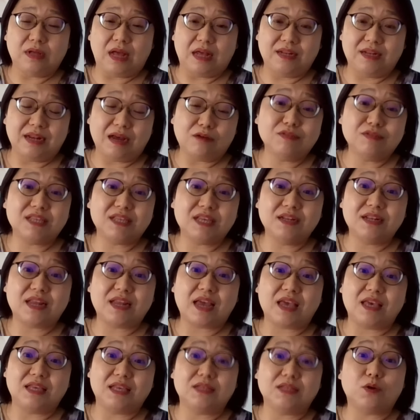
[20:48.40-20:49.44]
announcing
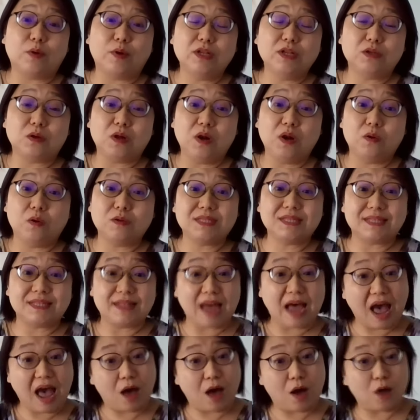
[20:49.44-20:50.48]
that it's going to close
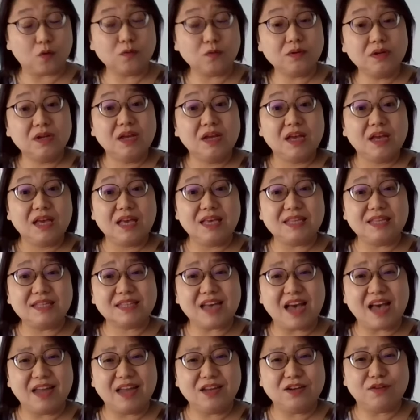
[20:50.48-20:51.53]
now is
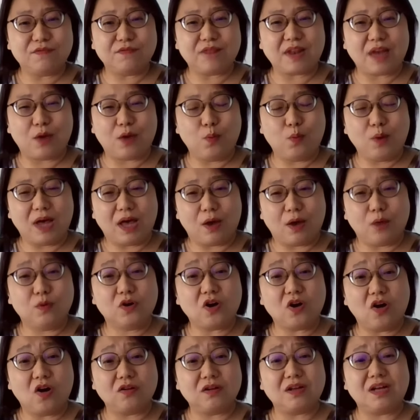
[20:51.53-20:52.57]
kind of like what I would
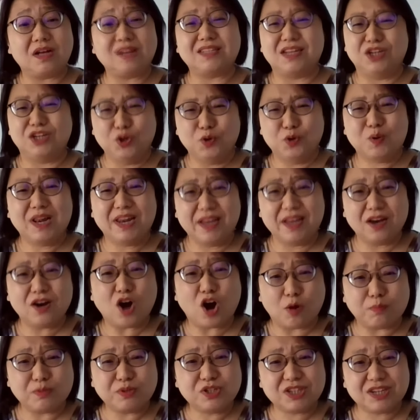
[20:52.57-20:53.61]
call the nuclear
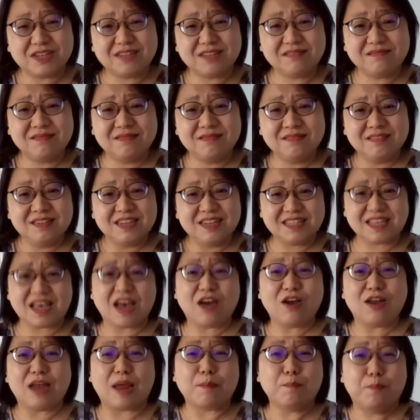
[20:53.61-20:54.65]
option. It's kind
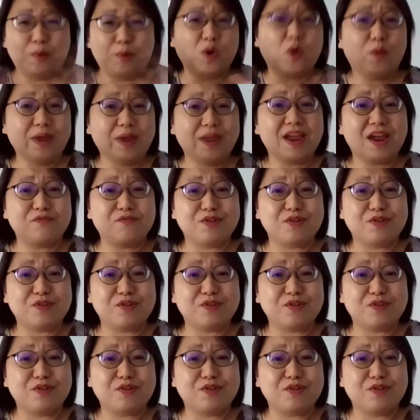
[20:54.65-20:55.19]
of like blowing